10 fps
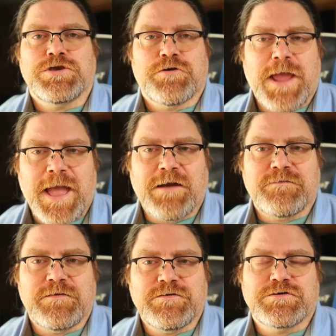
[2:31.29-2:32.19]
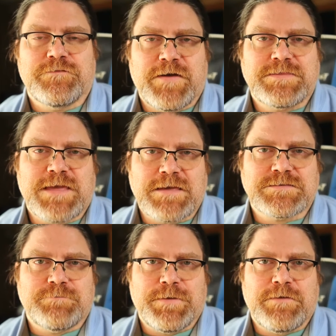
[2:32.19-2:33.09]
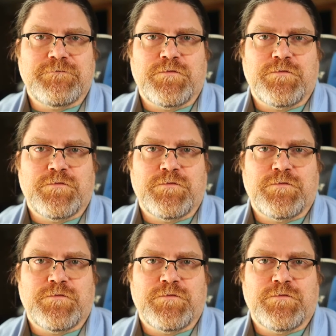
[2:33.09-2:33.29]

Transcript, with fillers: your device has to be